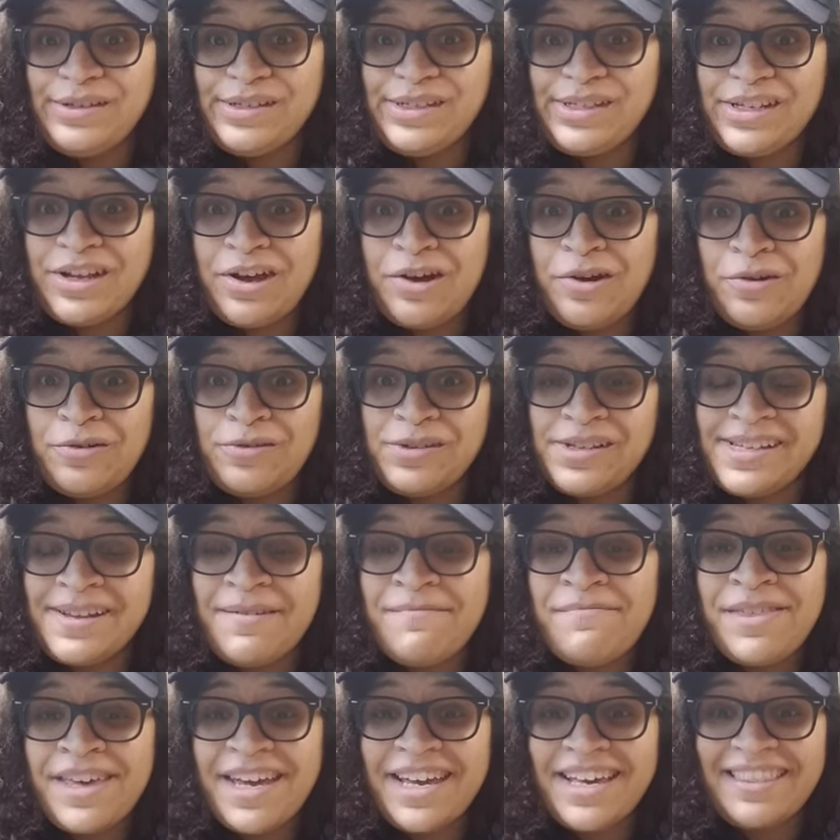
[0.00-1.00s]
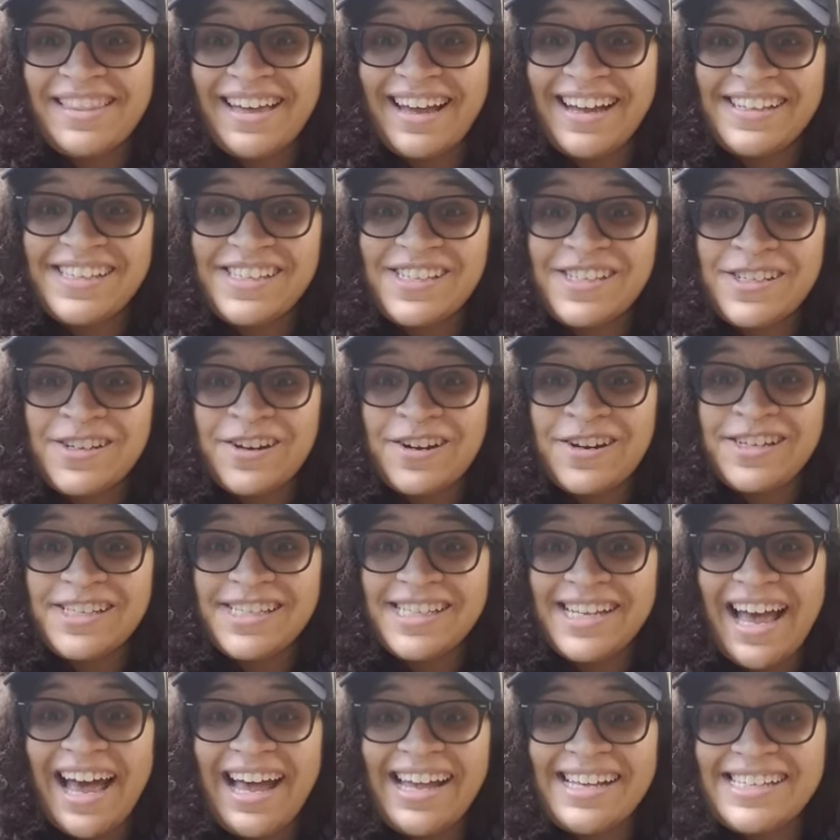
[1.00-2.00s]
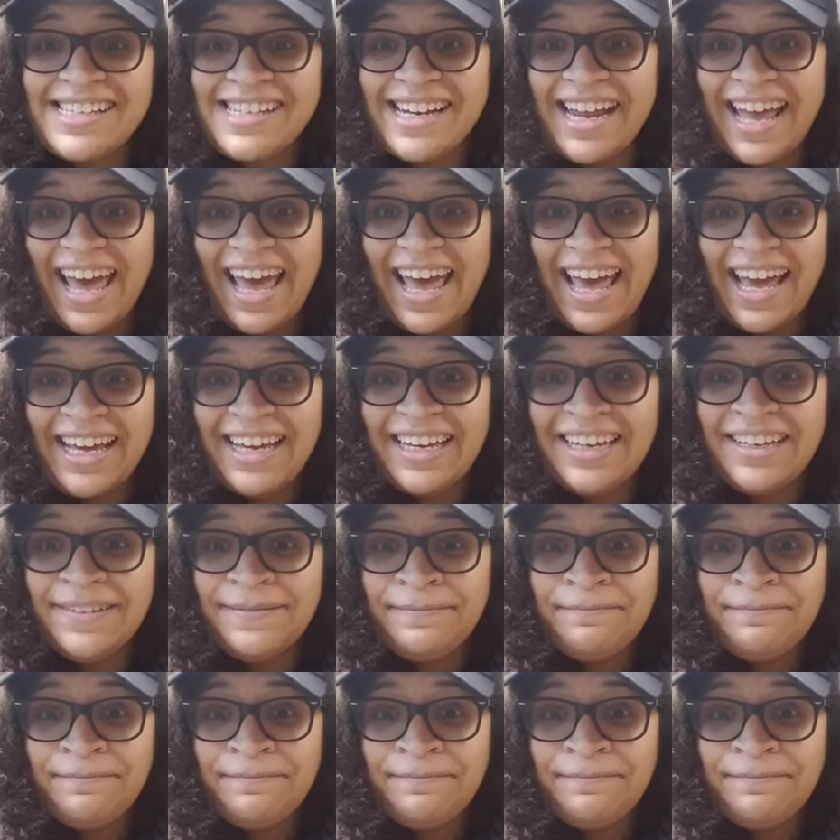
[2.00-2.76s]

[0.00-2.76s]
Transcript: So something that starts as an egg